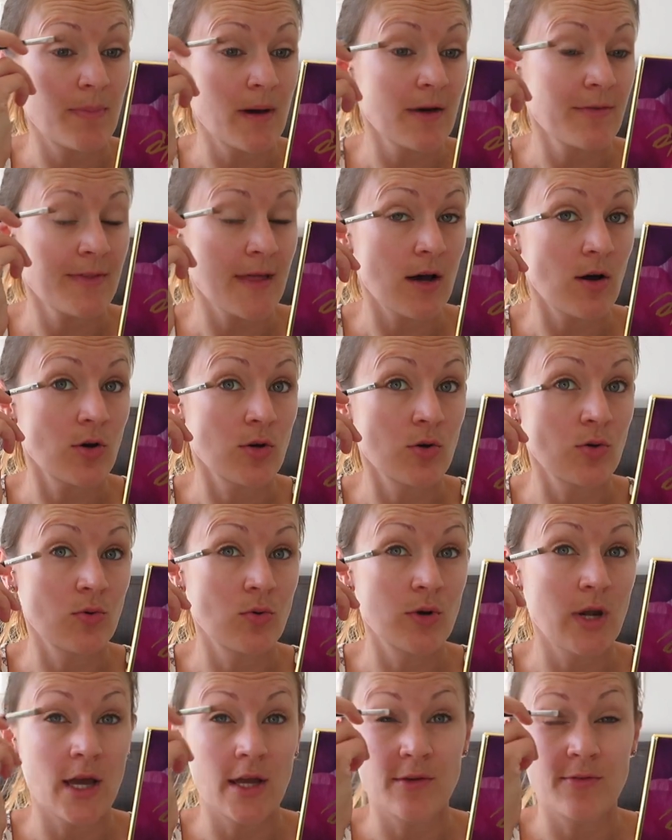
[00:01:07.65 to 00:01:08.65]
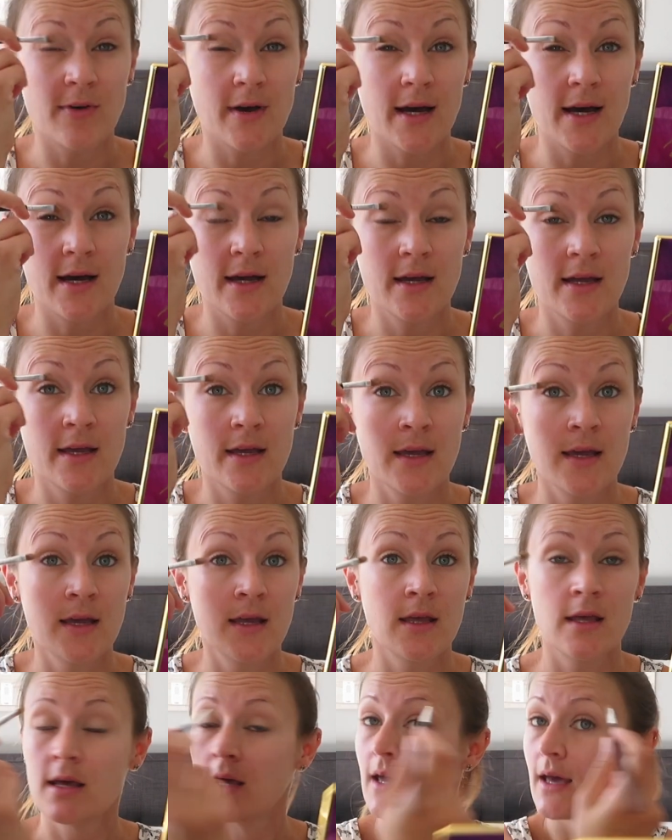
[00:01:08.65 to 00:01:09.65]
Buff that on all over
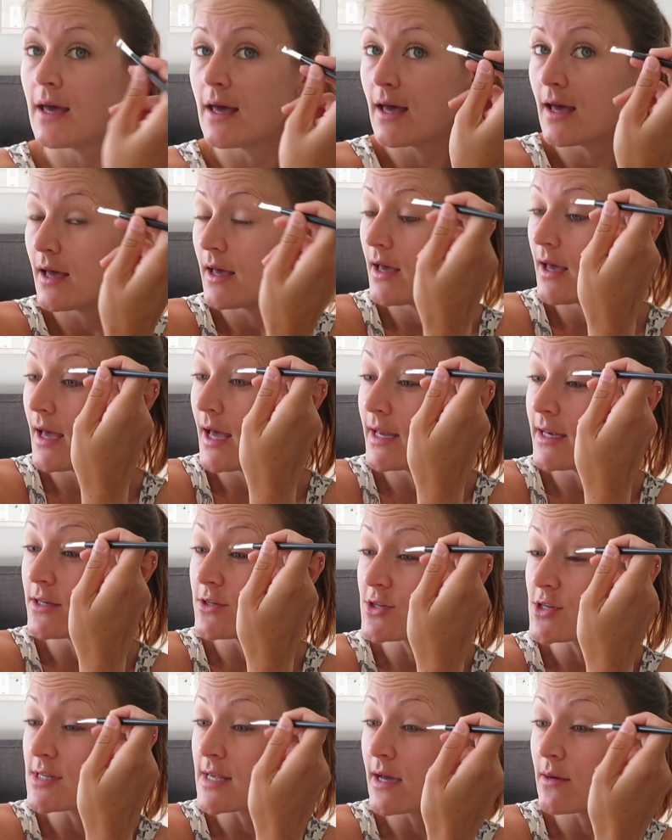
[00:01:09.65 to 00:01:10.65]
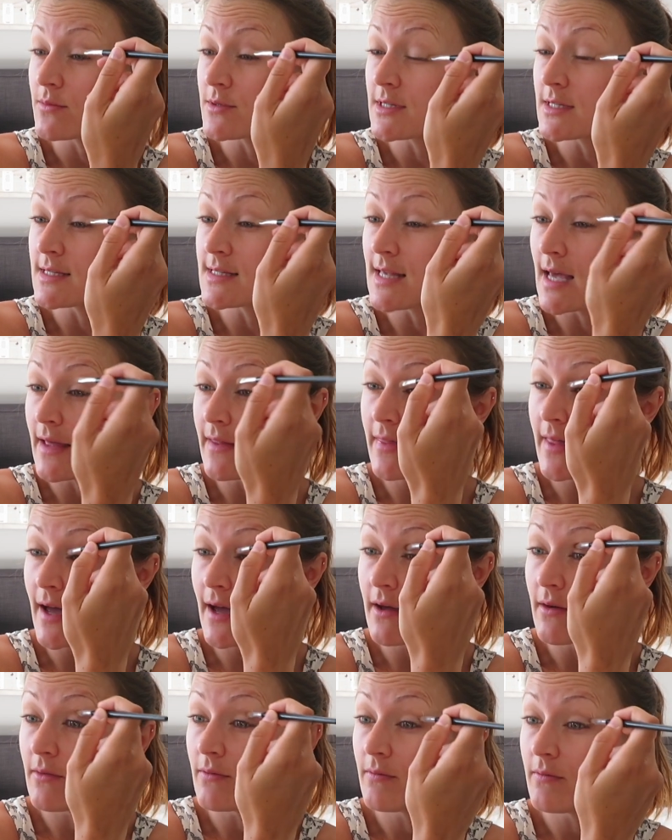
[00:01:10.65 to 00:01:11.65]
and it just helps to set that